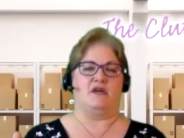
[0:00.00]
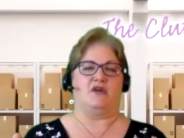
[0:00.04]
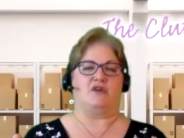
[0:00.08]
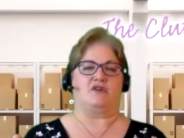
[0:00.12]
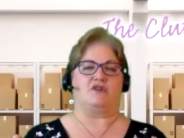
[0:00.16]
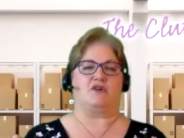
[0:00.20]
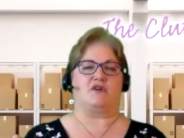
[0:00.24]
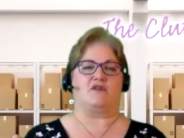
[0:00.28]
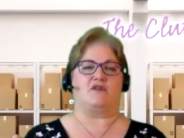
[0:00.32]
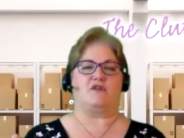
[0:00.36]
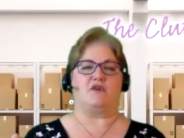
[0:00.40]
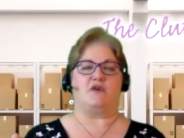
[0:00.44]

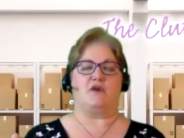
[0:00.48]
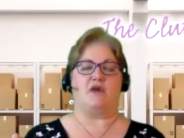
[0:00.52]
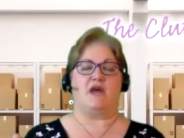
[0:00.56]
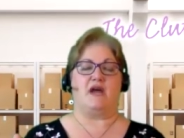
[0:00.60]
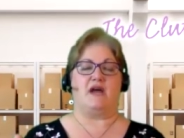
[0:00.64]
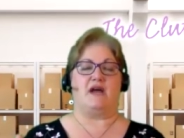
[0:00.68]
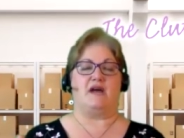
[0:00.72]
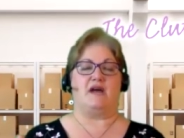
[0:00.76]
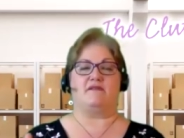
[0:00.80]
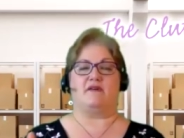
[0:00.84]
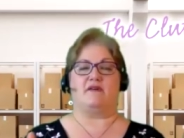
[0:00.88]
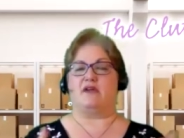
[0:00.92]
So if you
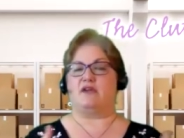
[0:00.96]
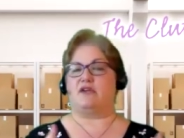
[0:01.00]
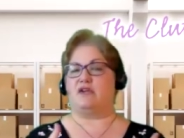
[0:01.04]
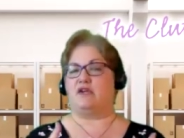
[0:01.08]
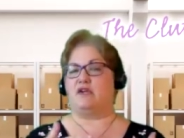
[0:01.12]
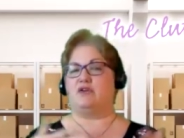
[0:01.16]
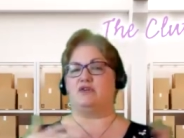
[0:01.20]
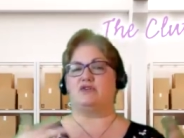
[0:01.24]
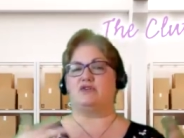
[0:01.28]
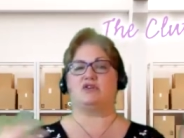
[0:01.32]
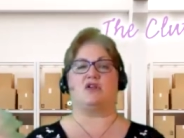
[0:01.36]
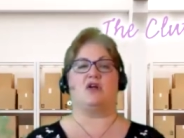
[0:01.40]
have a
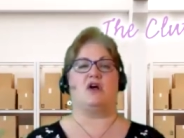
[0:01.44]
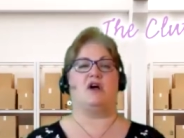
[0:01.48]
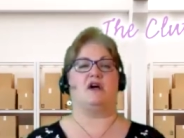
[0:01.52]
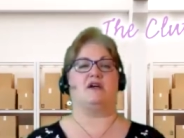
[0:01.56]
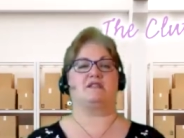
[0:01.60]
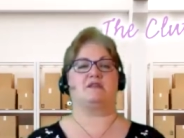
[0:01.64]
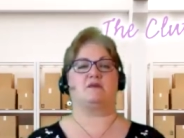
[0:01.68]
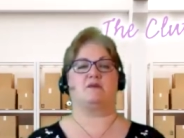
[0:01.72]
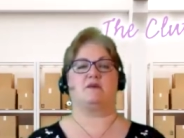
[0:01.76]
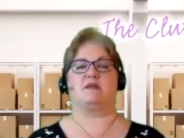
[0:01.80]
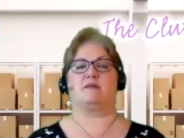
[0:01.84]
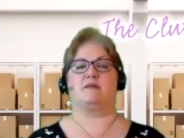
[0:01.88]
huge
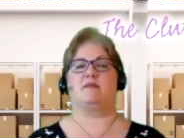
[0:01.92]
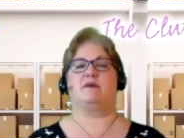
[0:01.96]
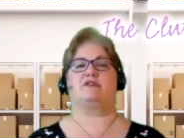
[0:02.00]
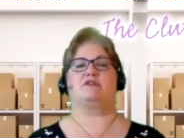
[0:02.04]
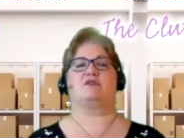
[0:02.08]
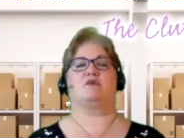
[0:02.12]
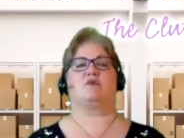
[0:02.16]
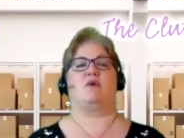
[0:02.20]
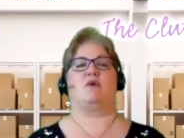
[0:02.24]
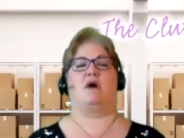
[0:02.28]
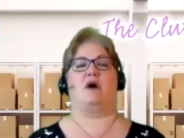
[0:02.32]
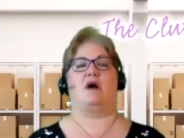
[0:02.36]
closet with a
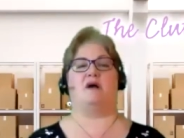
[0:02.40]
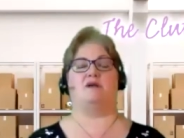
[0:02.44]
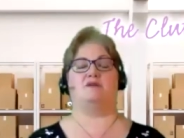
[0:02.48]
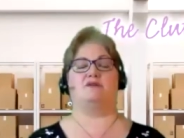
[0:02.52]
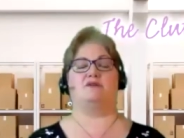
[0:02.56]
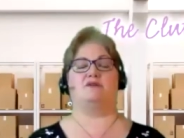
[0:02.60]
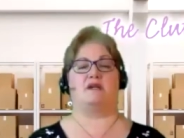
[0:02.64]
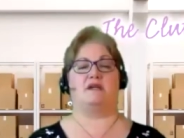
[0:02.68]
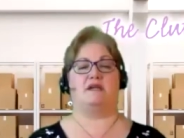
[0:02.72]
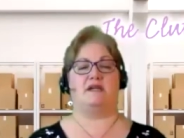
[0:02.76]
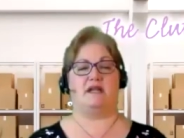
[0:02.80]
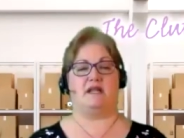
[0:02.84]
bunch of rods,
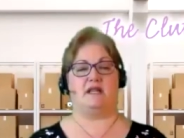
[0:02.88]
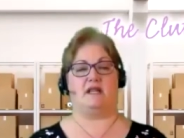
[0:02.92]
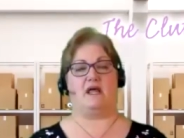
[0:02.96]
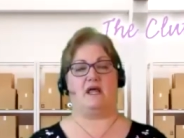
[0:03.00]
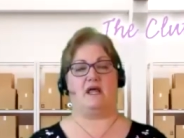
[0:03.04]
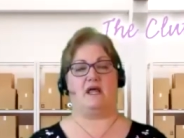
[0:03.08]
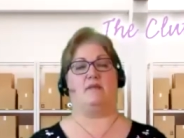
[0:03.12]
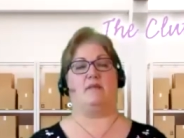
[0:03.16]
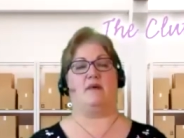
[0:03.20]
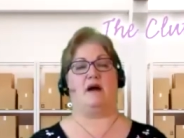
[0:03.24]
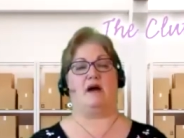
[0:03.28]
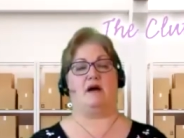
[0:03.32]
you're gonna need a
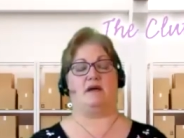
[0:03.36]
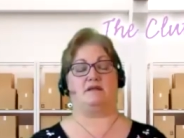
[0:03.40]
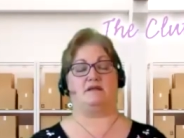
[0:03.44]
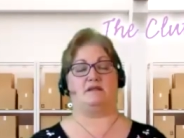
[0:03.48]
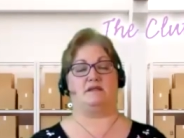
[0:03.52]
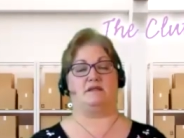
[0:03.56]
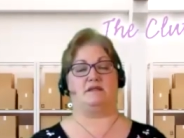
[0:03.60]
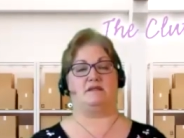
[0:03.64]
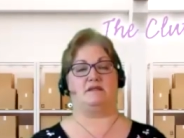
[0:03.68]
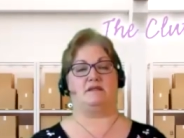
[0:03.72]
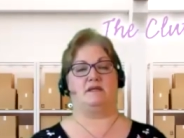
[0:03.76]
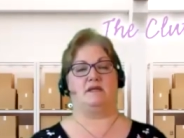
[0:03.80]
lot of
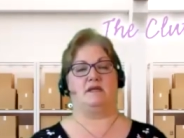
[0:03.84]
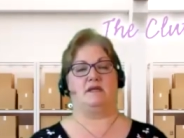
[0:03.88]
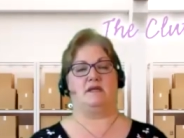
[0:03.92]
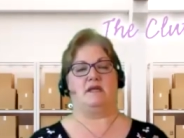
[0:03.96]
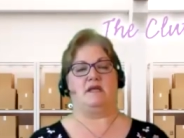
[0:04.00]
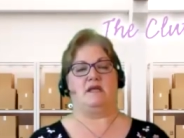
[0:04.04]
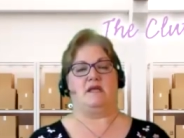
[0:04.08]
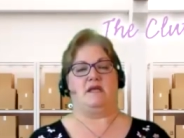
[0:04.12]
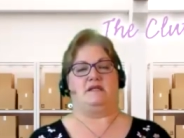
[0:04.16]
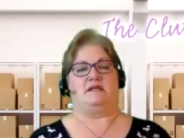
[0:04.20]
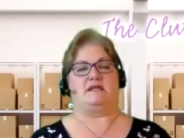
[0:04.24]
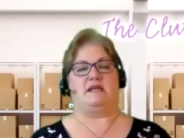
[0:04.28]
boxes
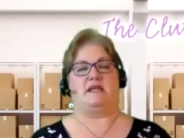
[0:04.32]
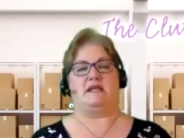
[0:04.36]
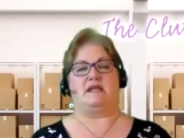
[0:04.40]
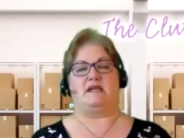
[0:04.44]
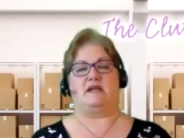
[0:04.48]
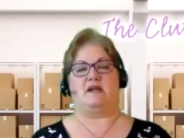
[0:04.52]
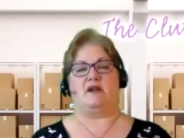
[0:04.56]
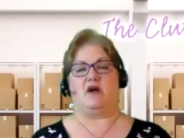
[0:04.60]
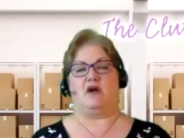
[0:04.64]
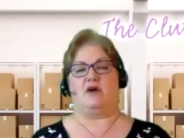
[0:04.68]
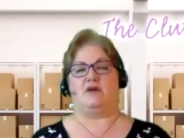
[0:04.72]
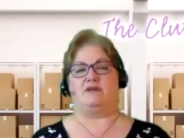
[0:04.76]
to get
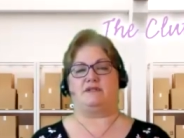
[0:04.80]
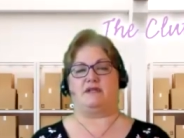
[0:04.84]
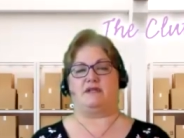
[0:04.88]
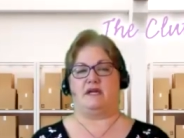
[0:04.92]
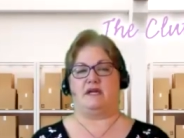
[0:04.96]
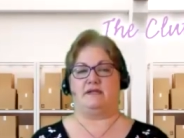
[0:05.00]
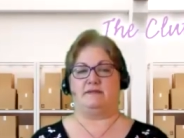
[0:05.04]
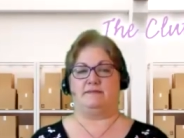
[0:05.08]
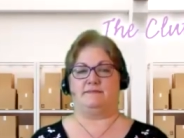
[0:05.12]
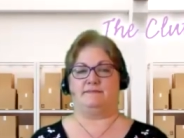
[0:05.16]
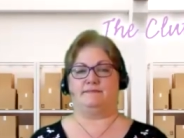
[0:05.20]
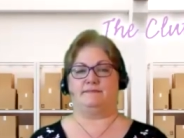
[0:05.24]
it all
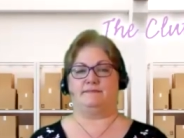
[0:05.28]
done.